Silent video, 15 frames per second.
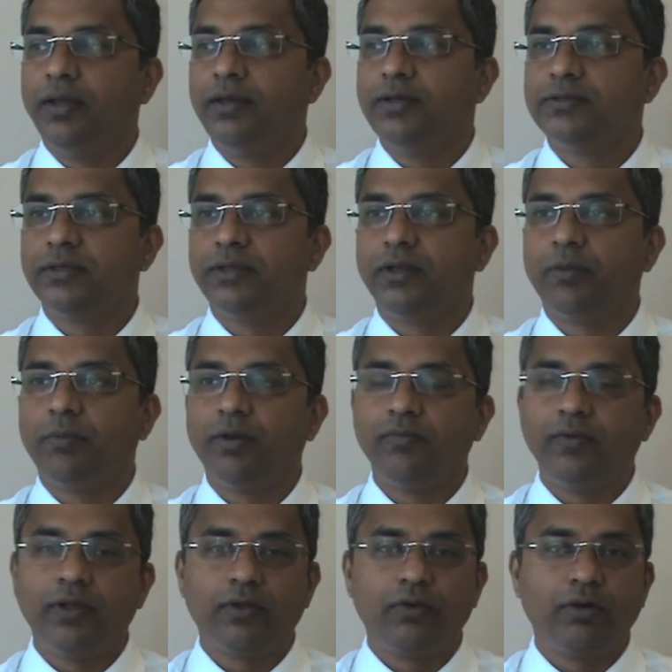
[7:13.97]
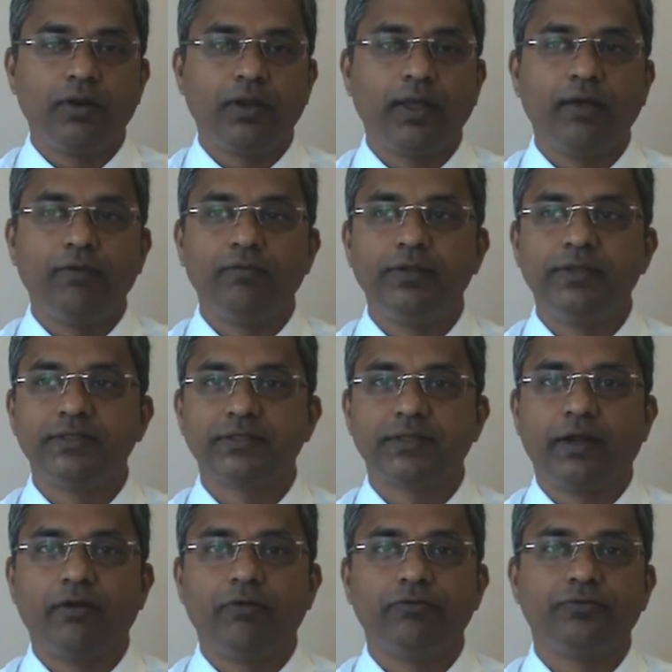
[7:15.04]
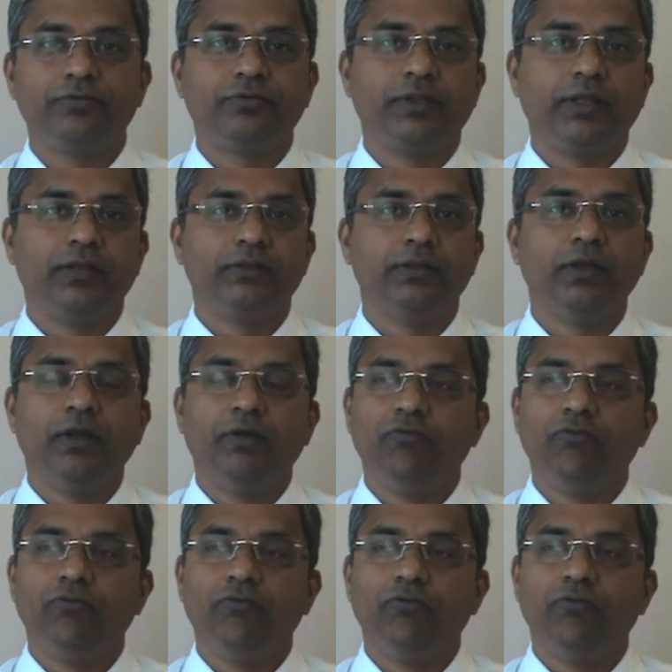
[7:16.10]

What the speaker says: He said, come on, we cannot have this kind of thing.